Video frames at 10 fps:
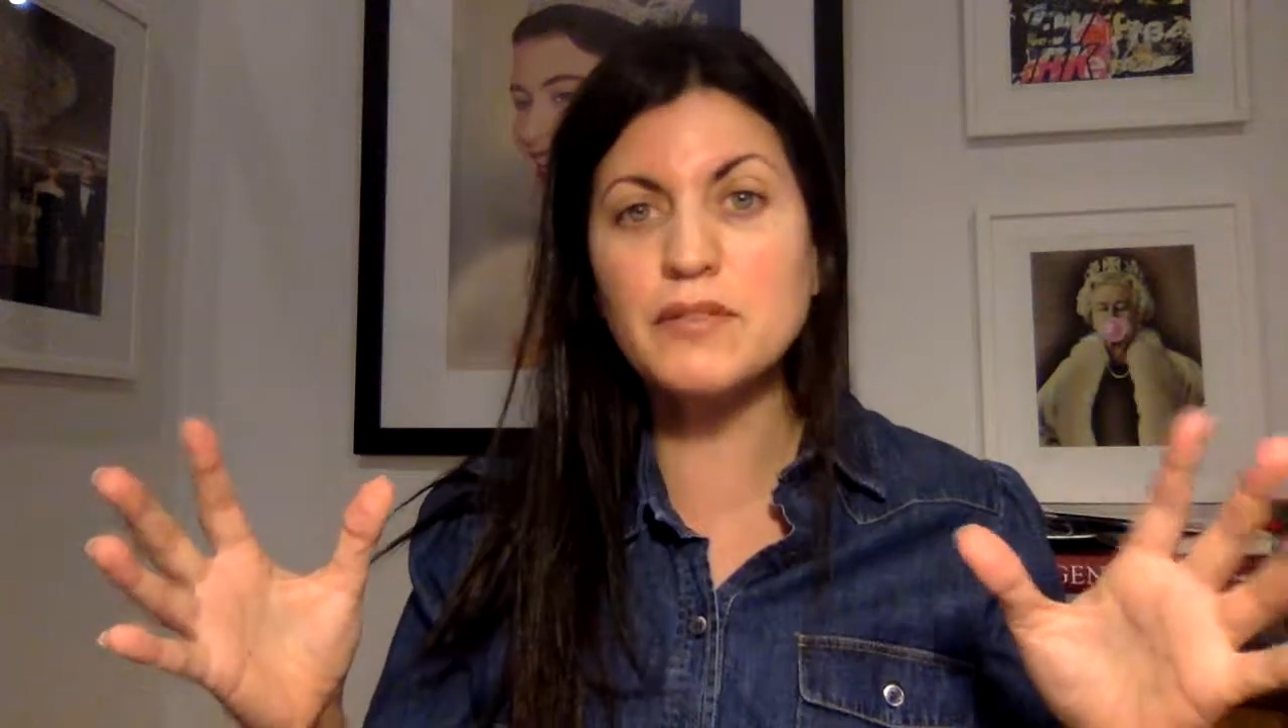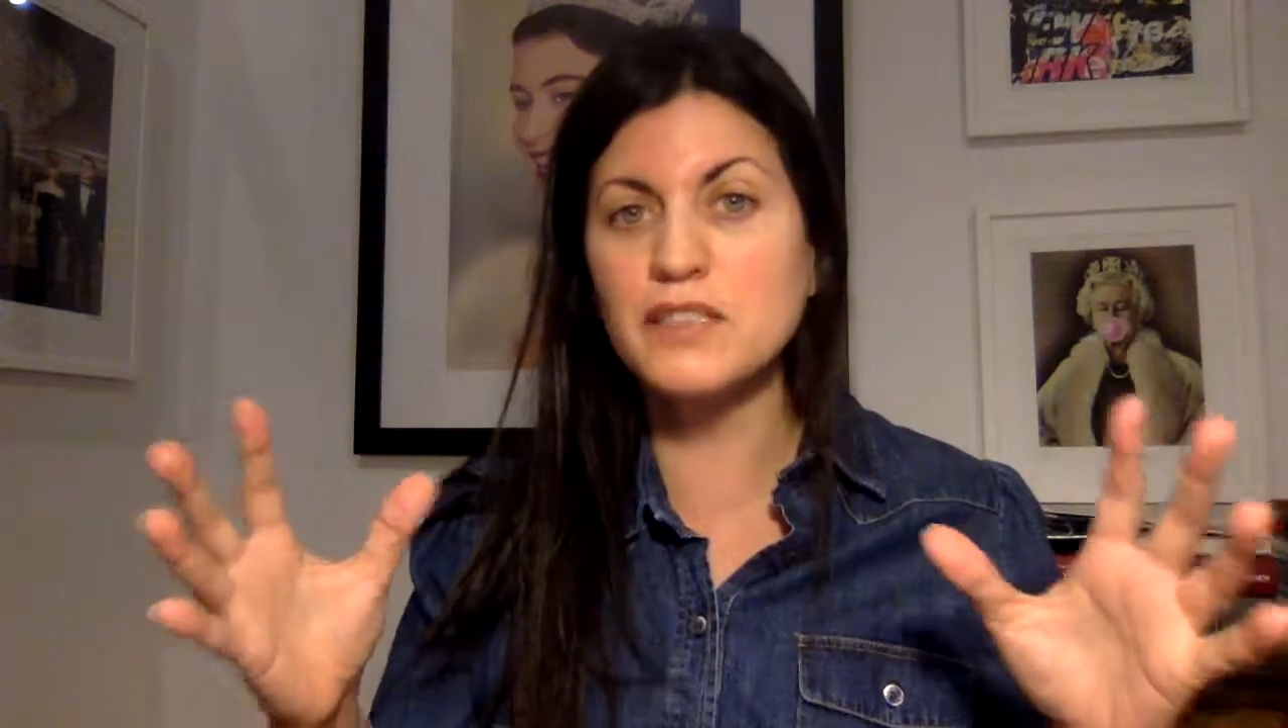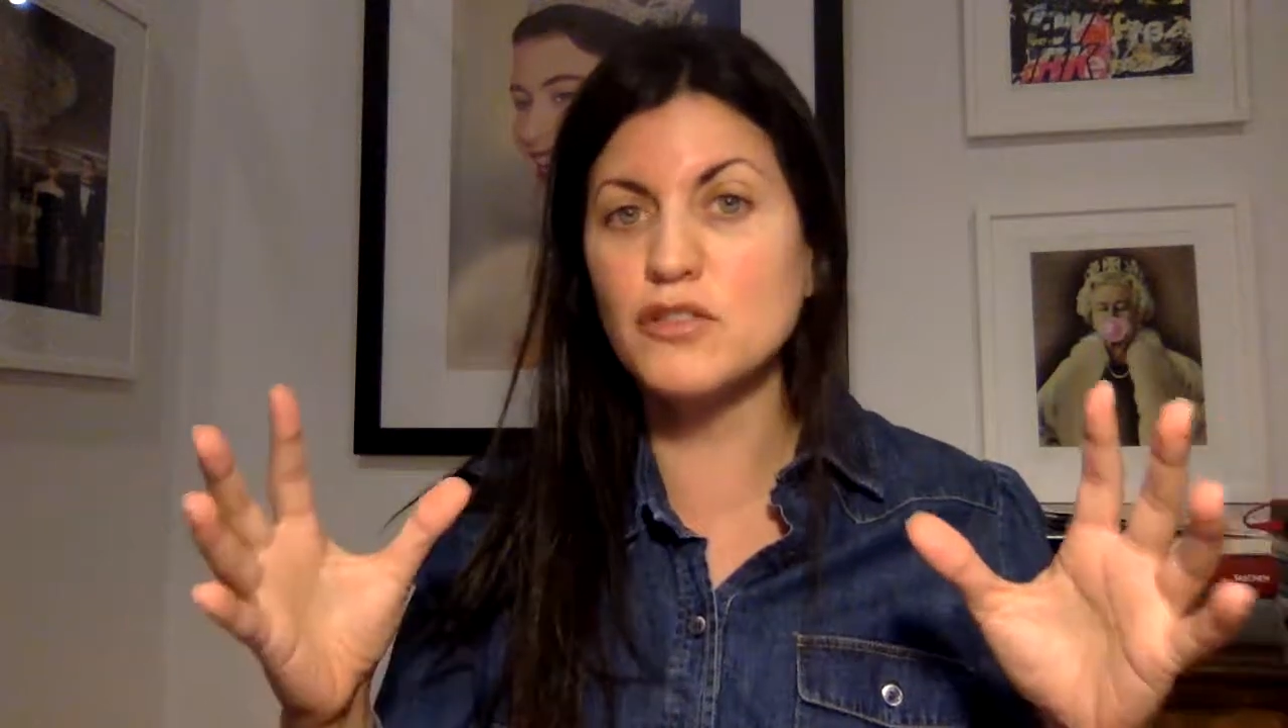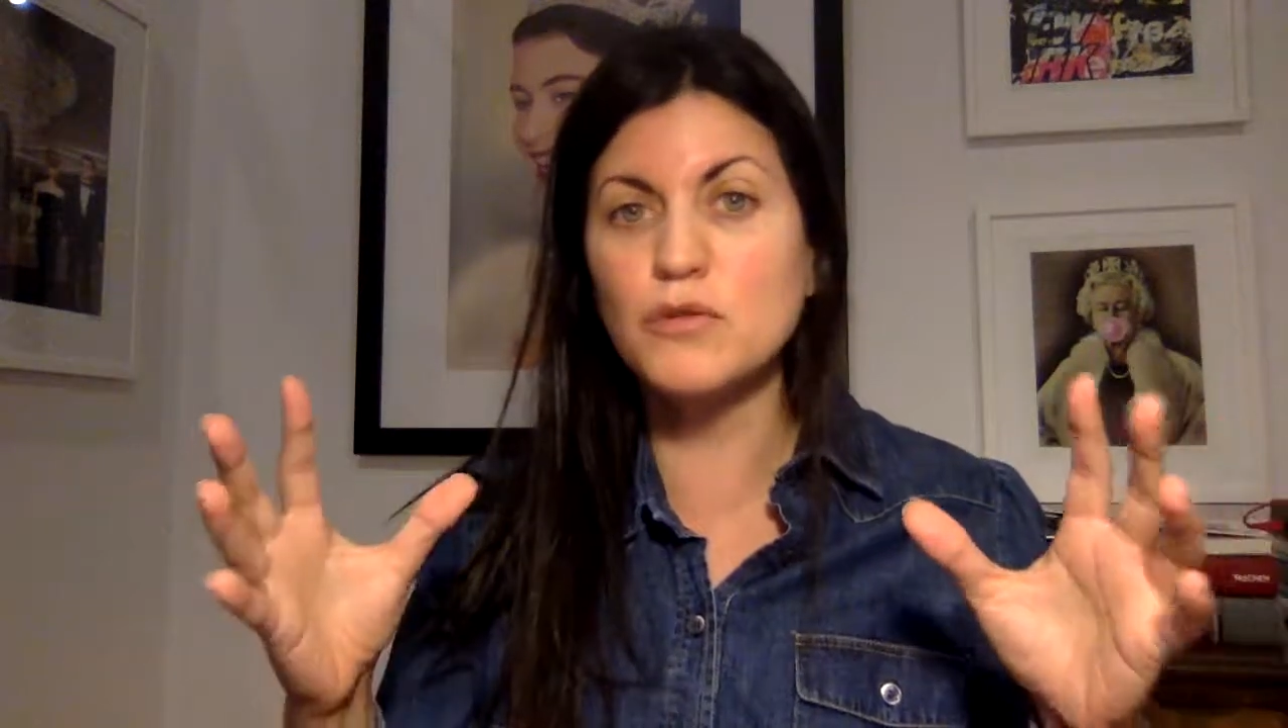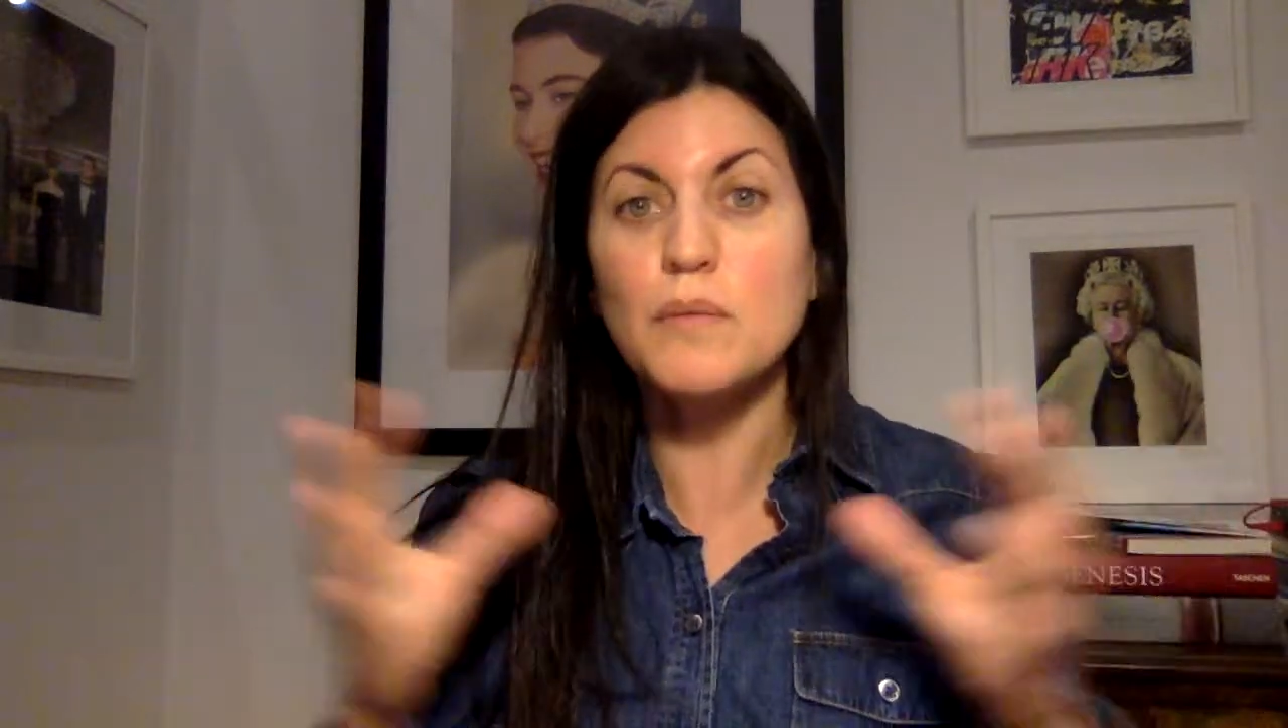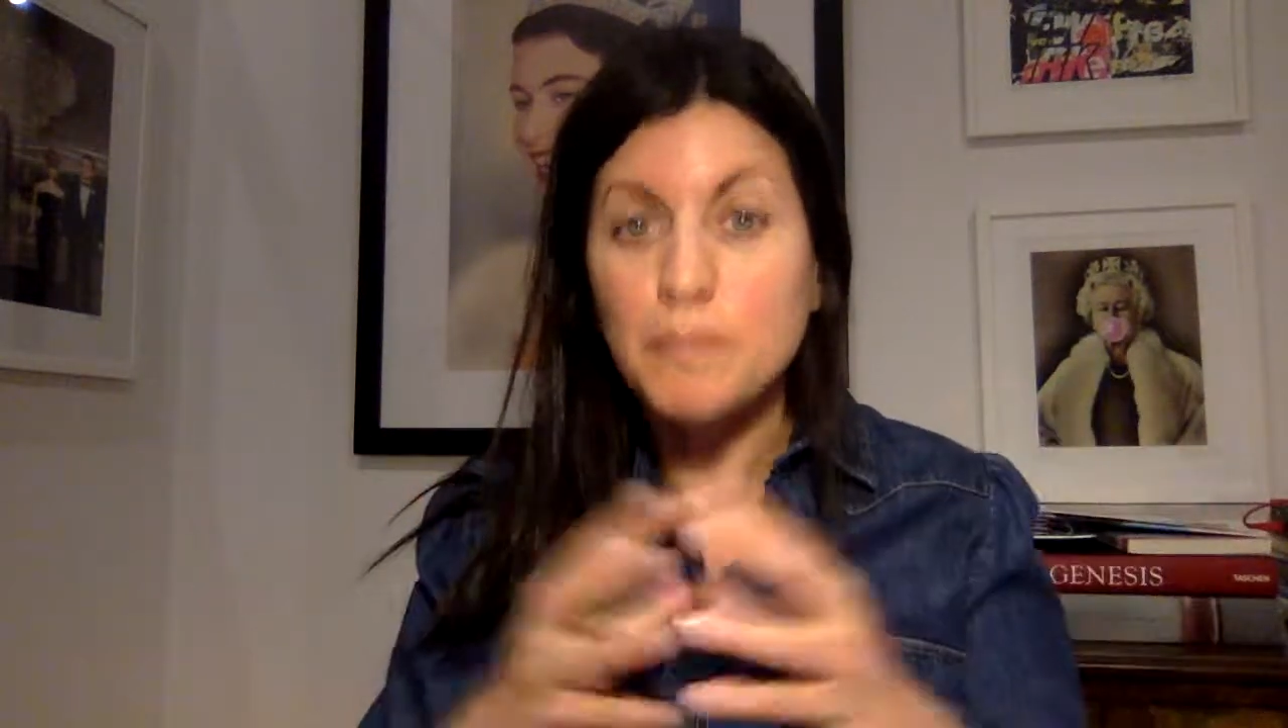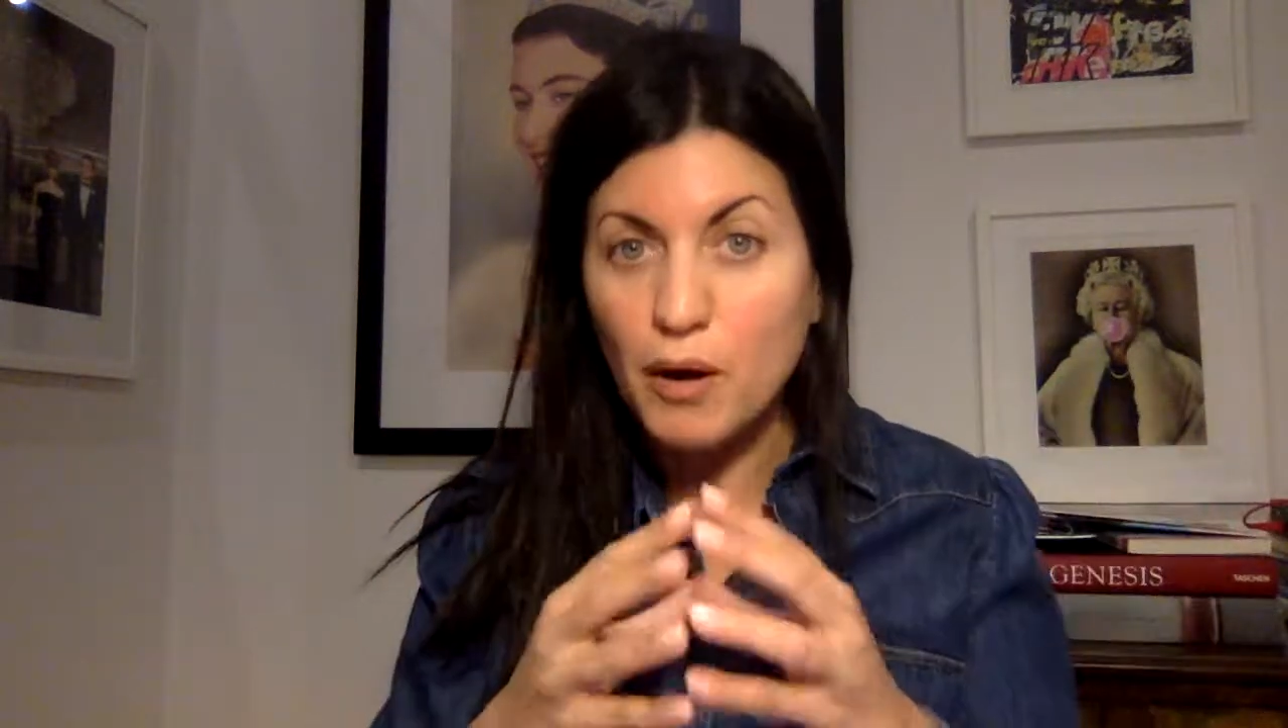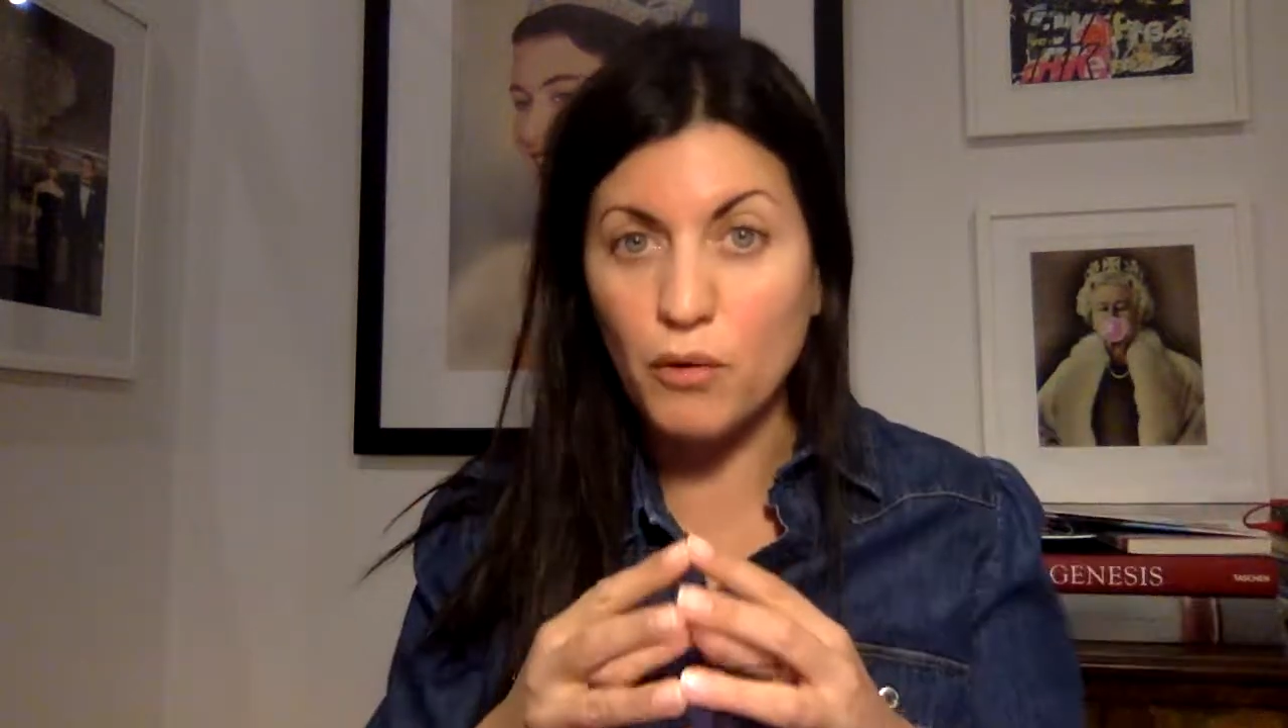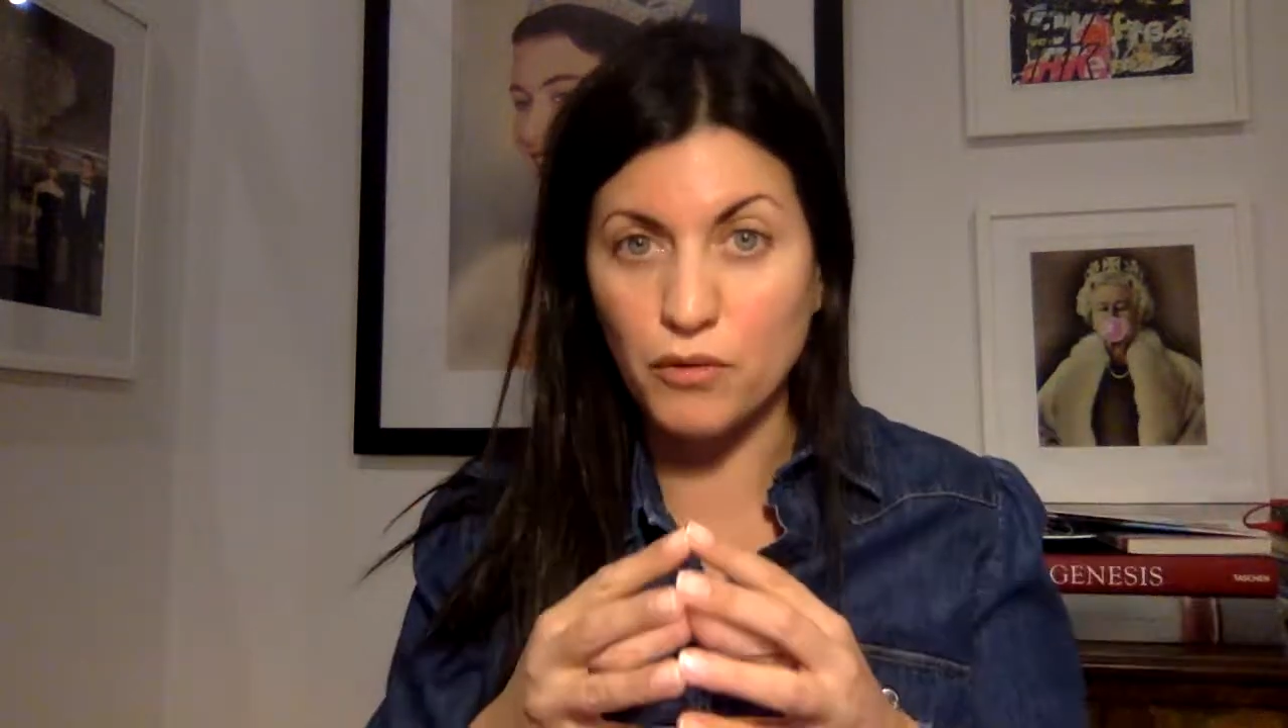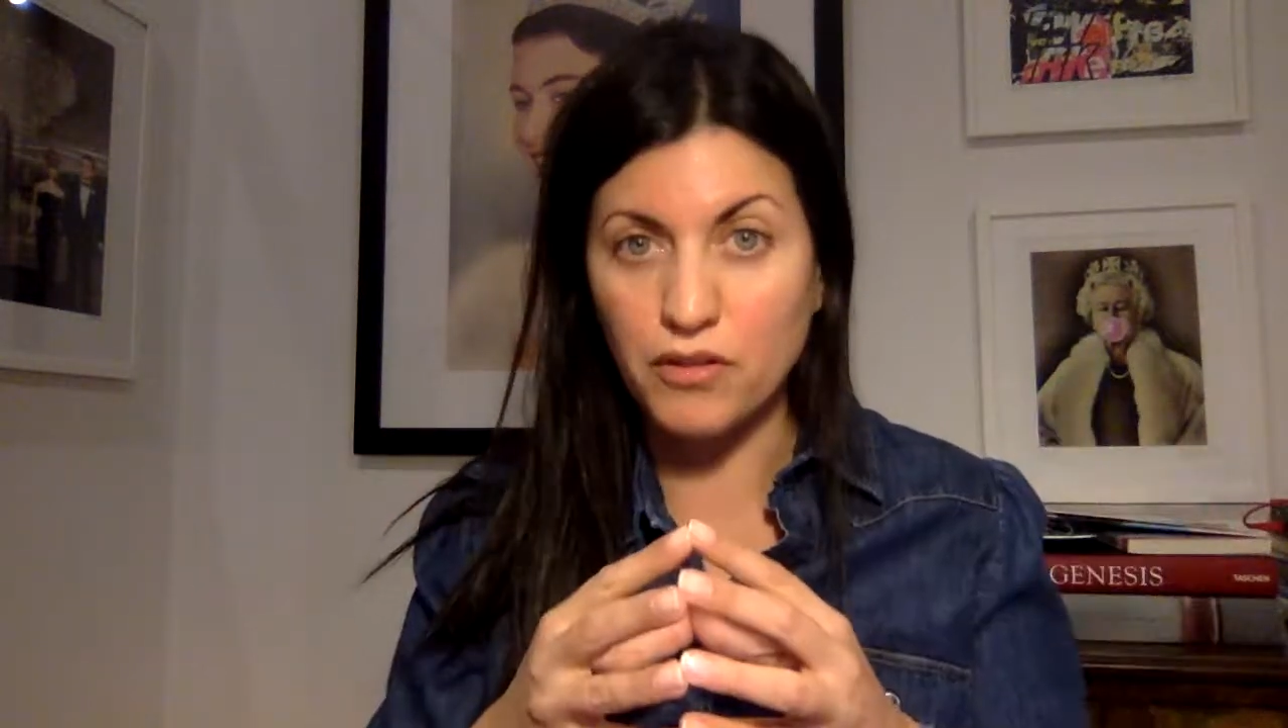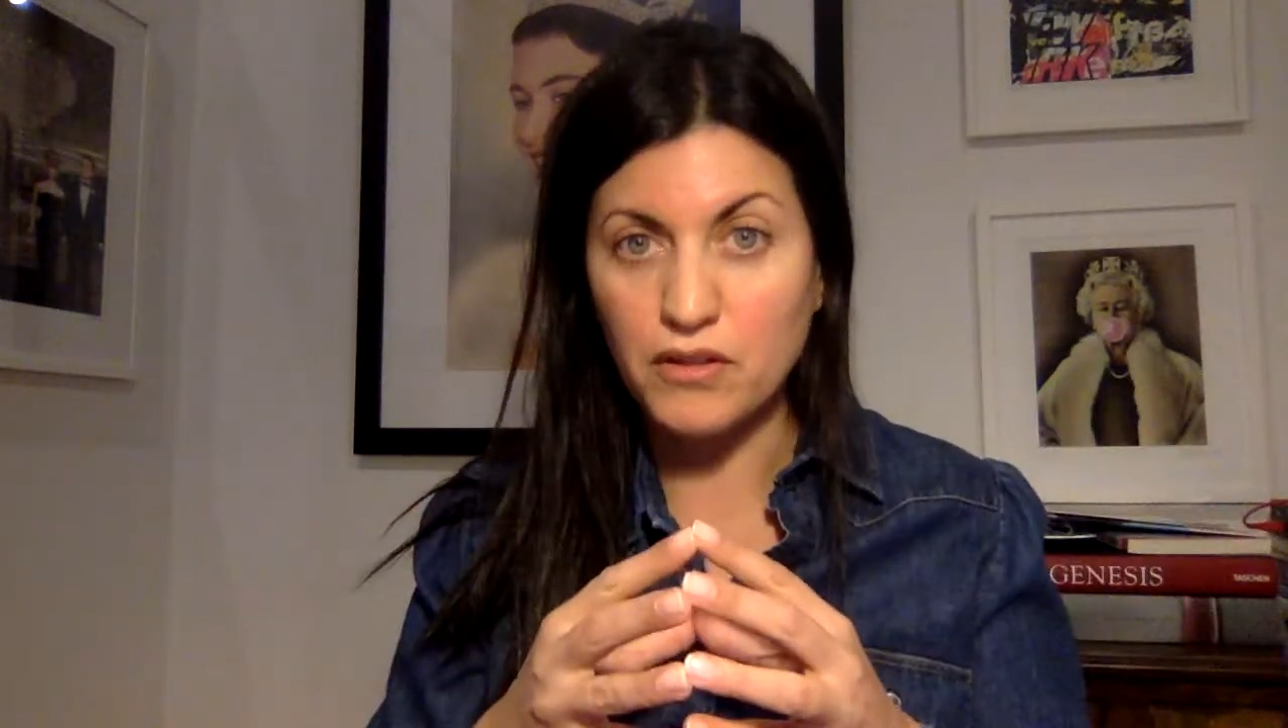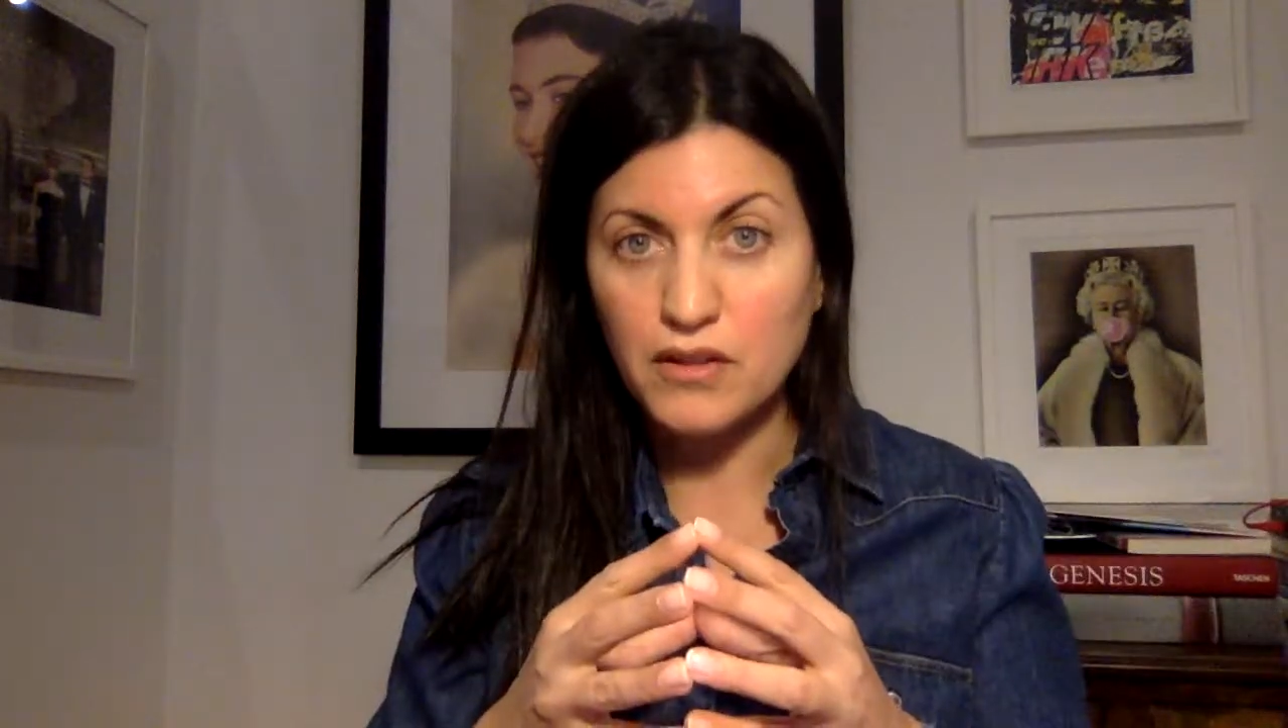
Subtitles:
to do both.